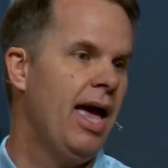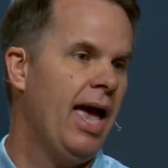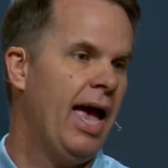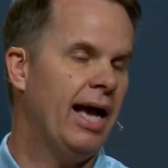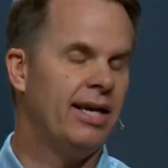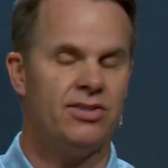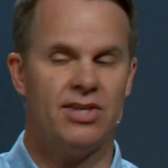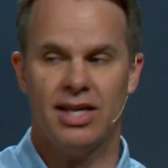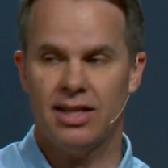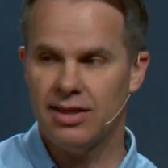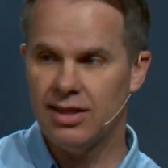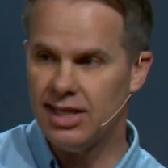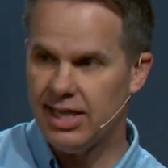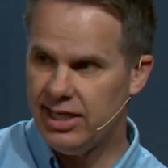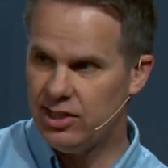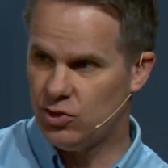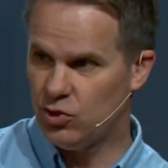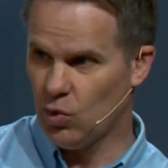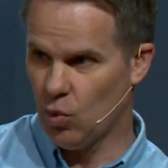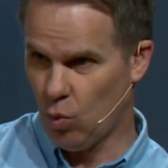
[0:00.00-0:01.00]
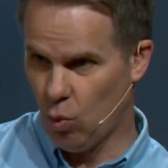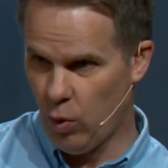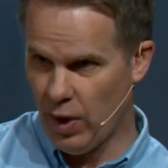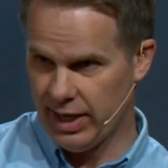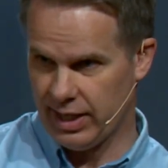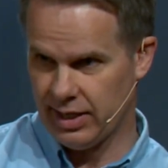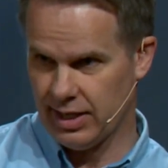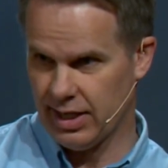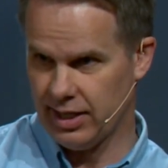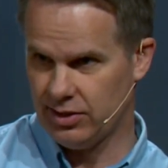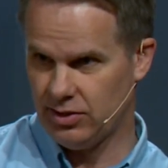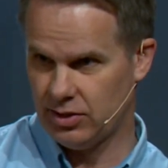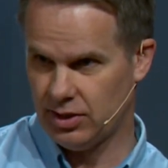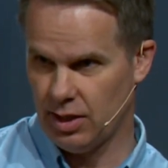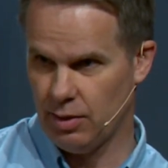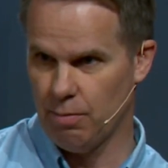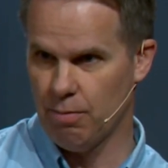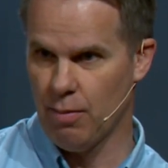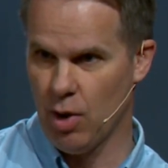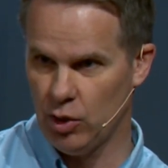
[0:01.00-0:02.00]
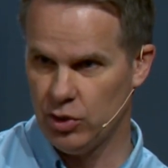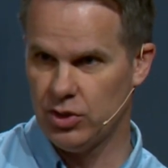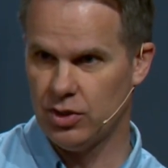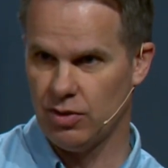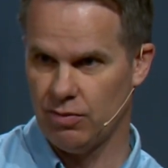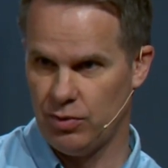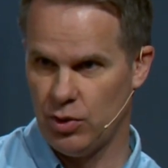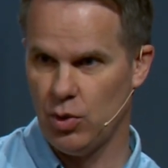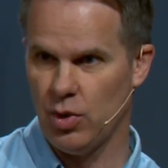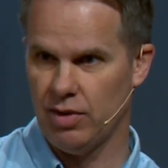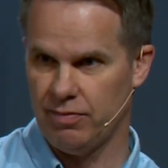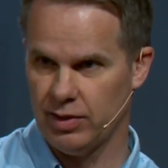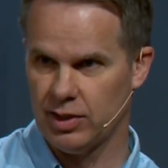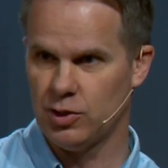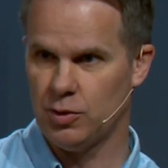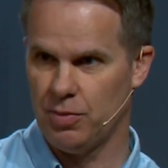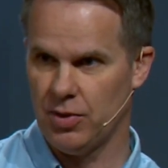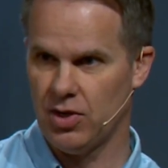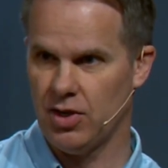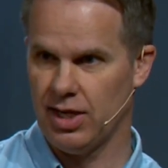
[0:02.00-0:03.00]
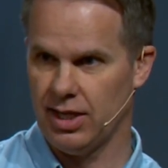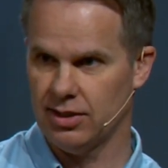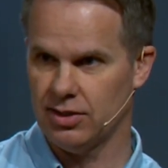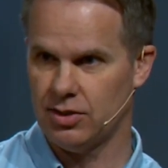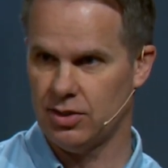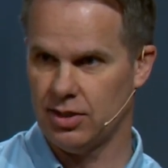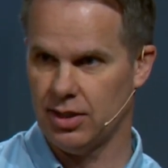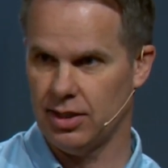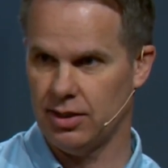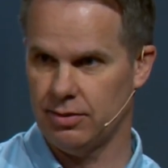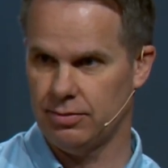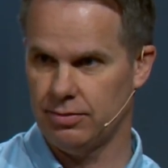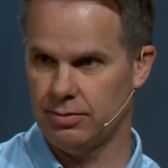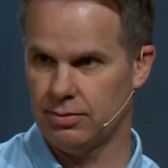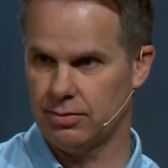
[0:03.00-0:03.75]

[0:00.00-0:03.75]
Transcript: has at least witnessed, and most of you have experienced it.